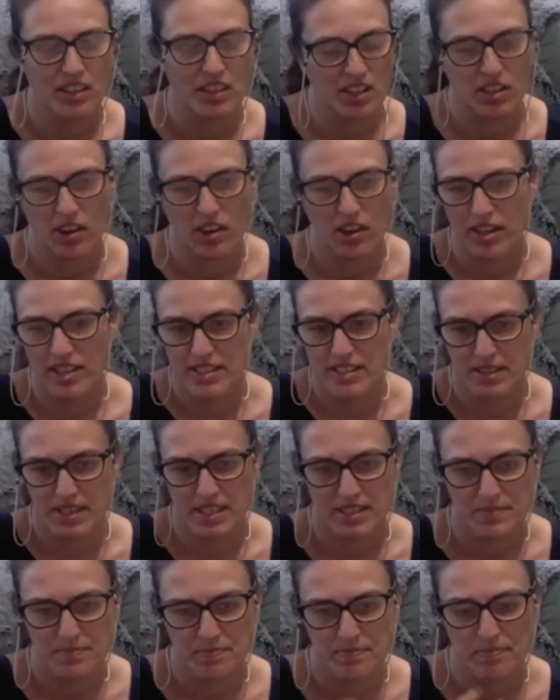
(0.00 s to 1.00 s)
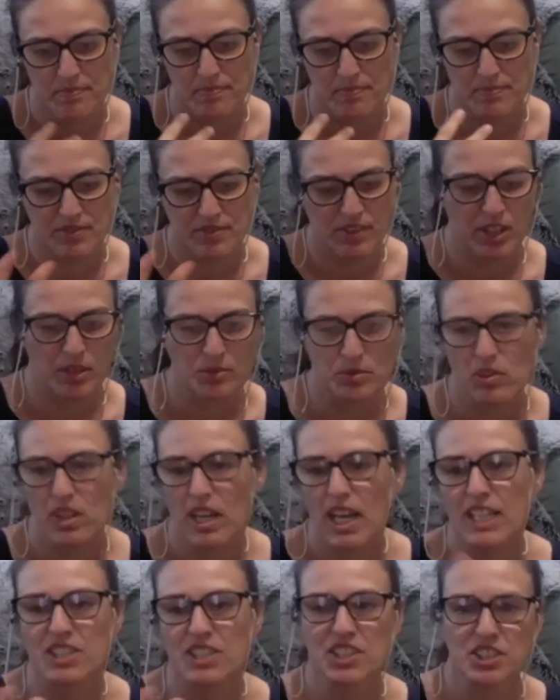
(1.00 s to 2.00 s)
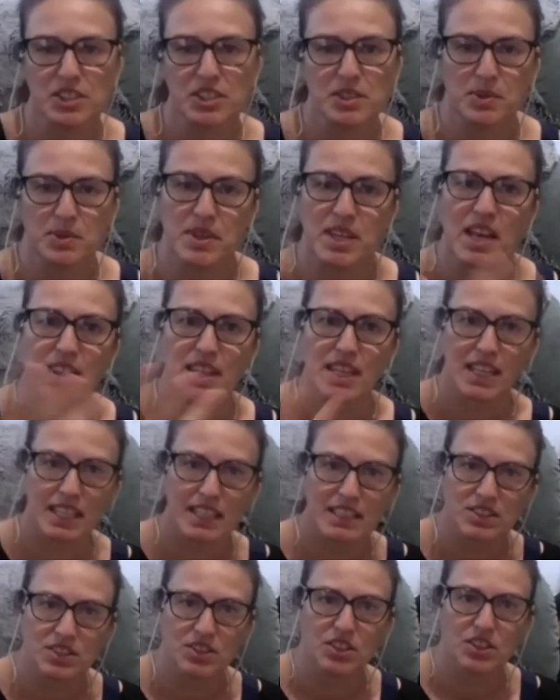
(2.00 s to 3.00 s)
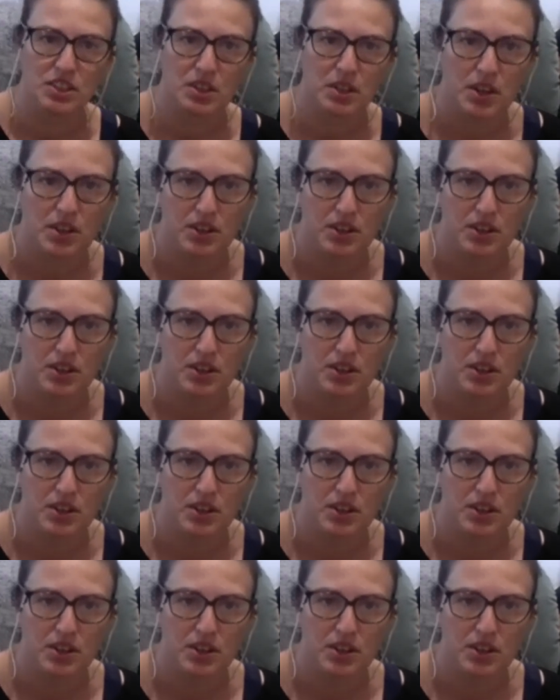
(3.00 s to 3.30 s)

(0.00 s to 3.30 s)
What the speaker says: you know, he's developed relationships with the other kids on the,